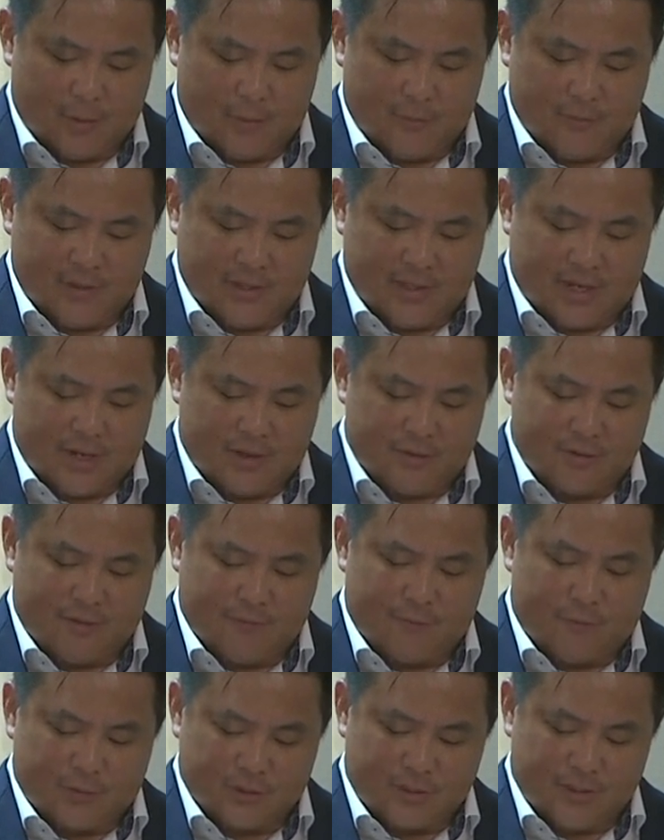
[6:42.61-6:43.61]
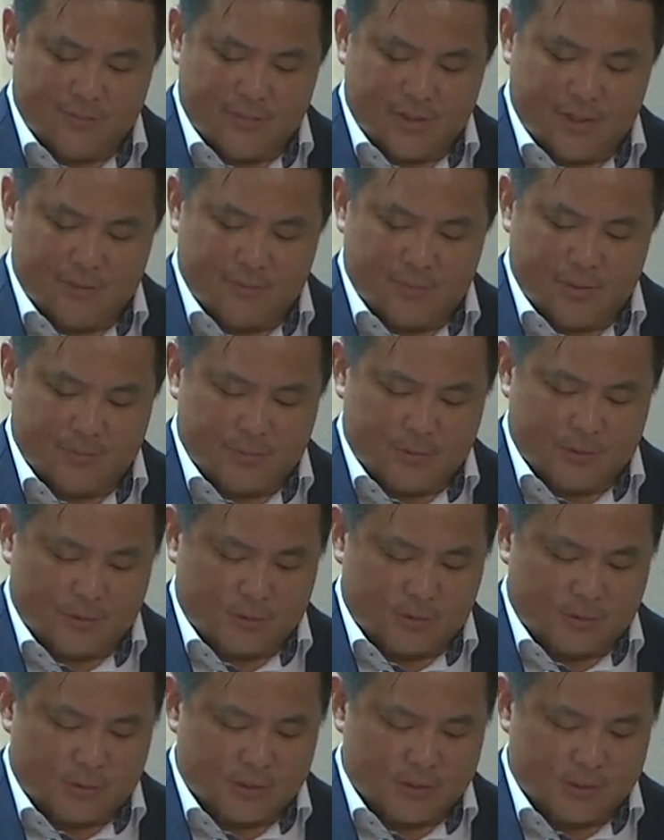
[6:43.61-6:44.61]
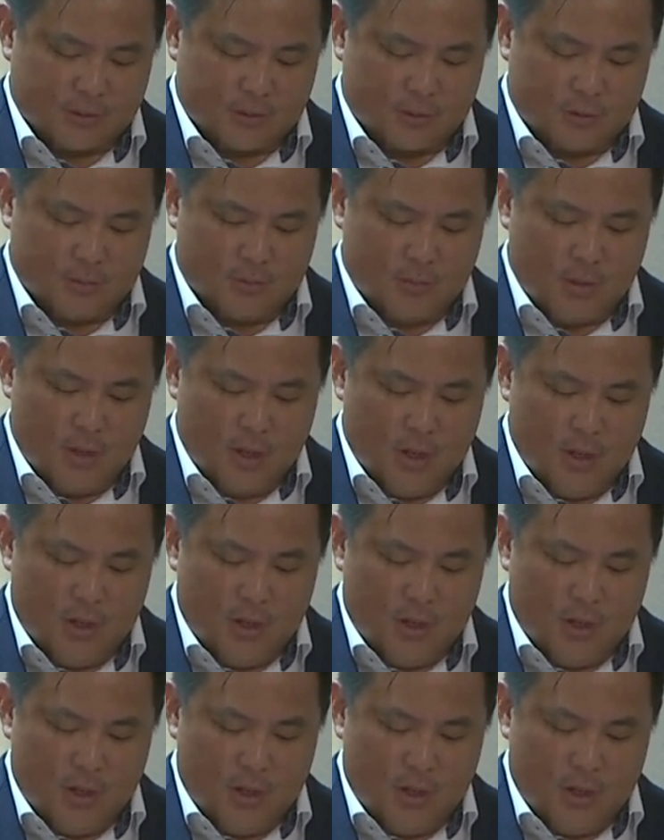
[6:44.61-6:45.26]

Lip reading: over 940 million people across the globe,